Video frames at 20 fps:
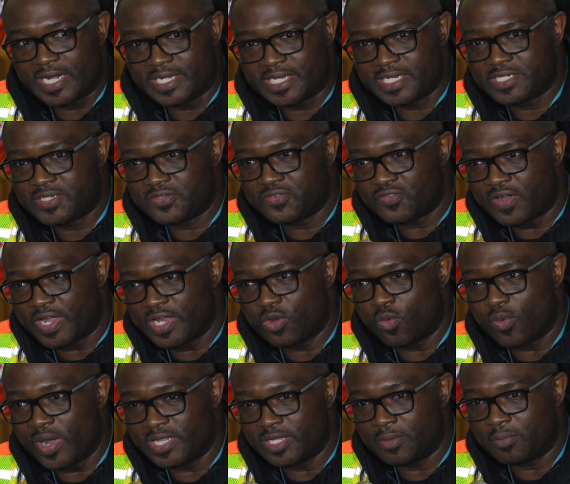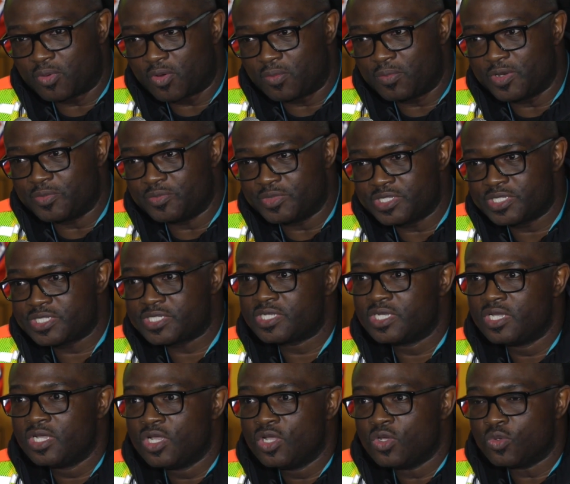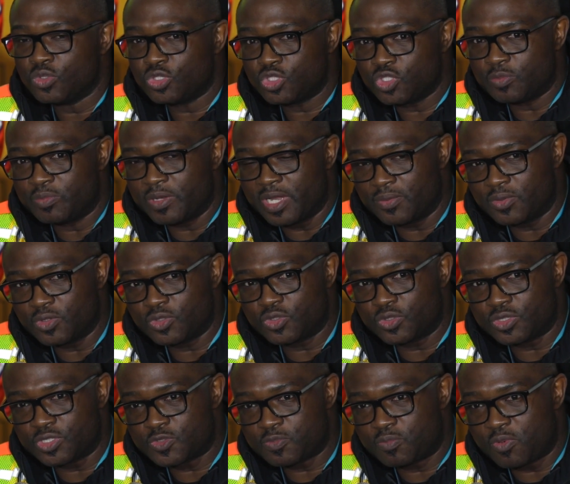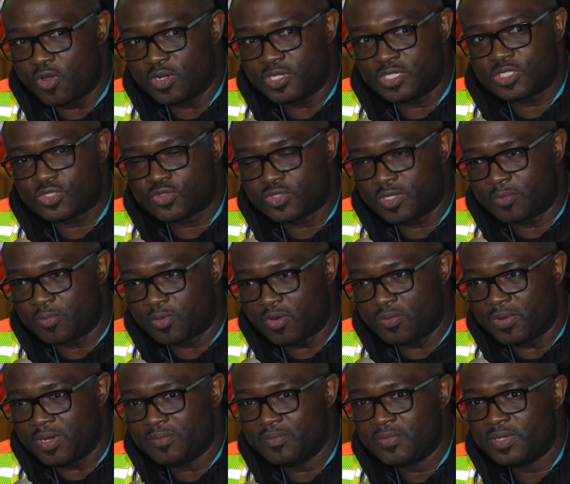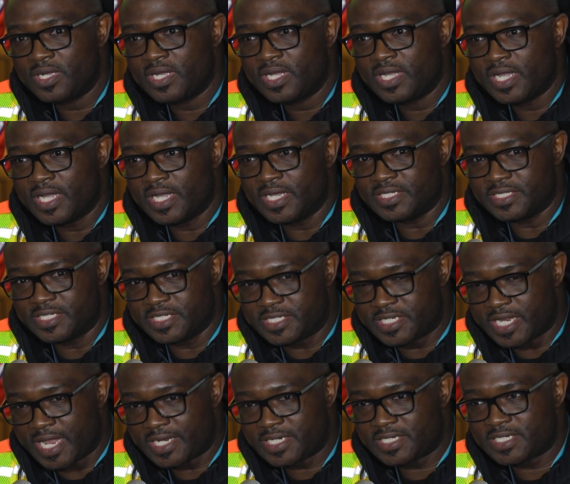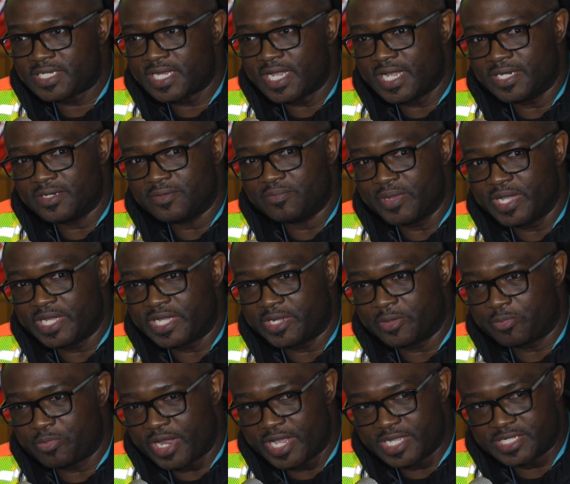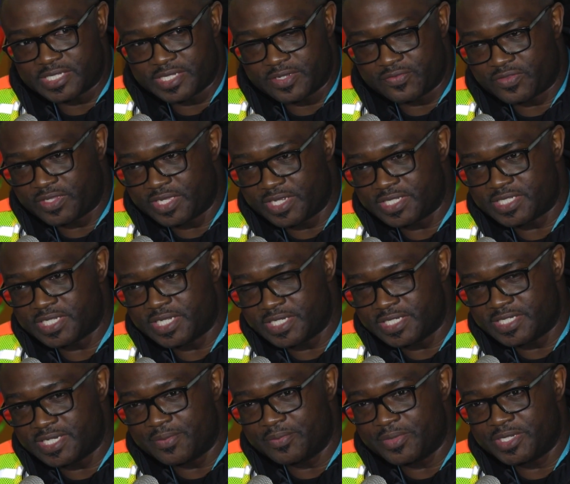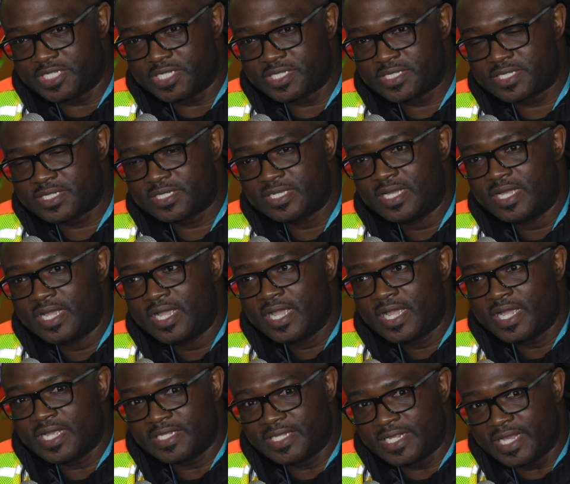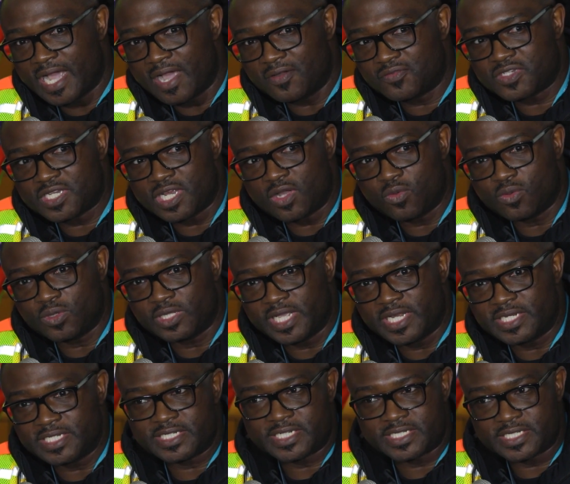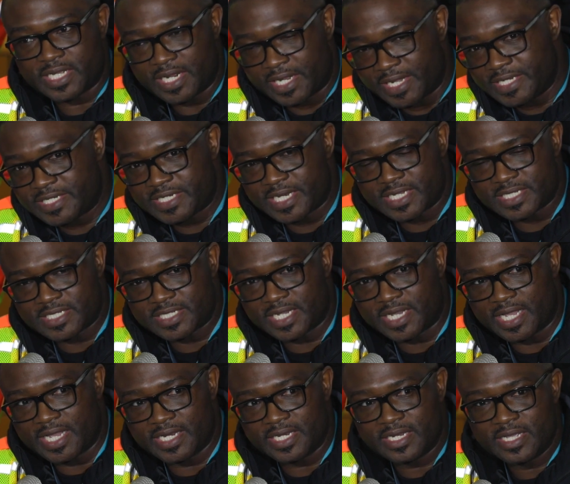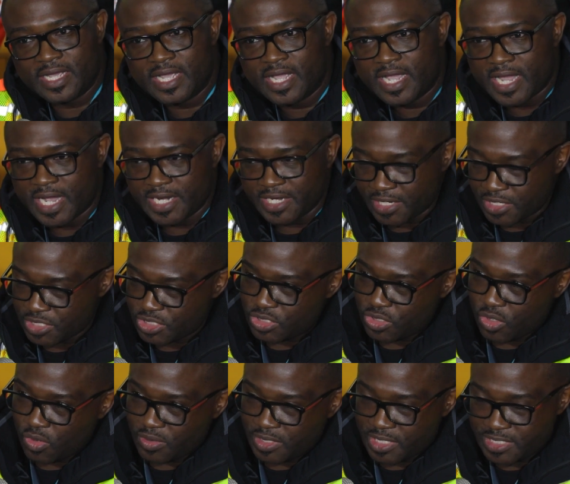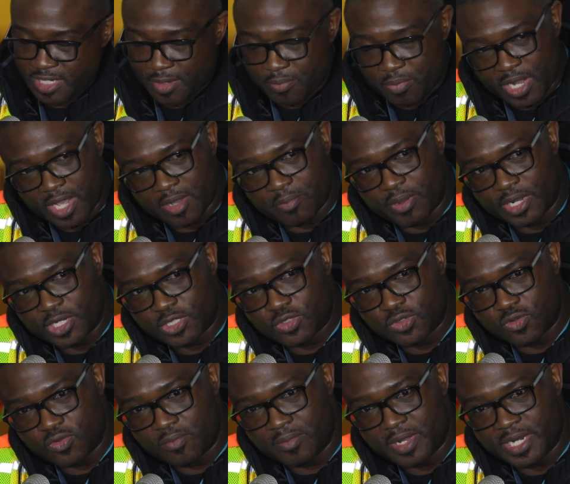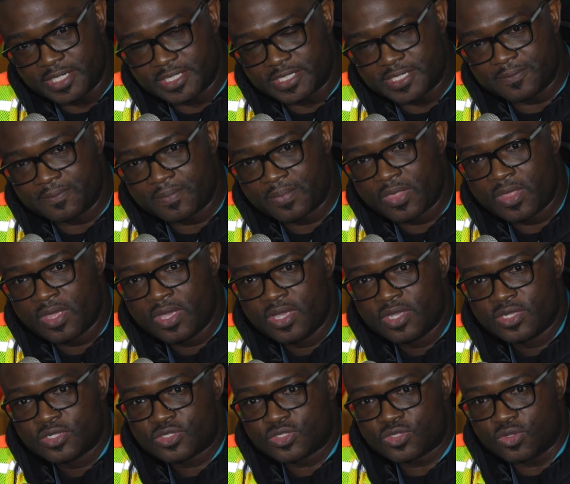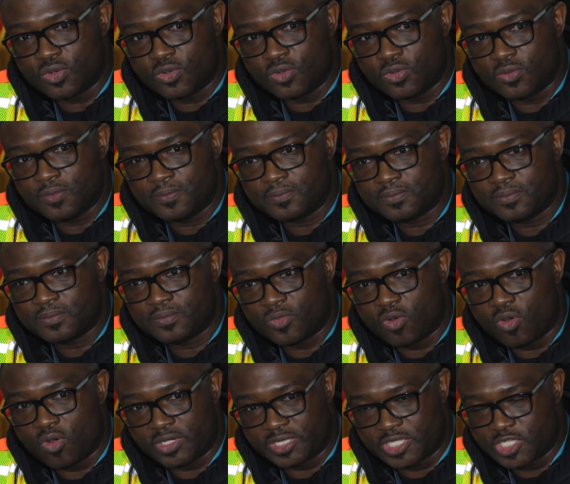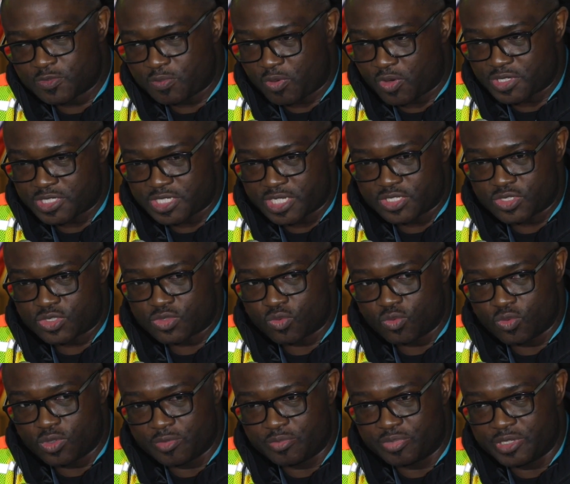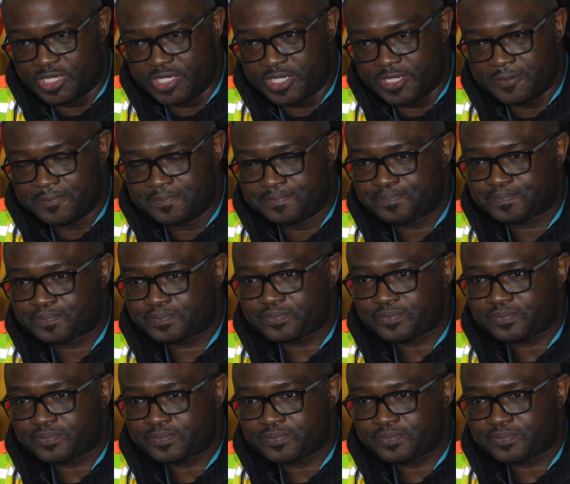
identifying where the problem is, we should be able to respond to the problem and detect and make repairs if there is any damages, and thereafter we'll then retest again and restore the supply back to normality. So all this process will be,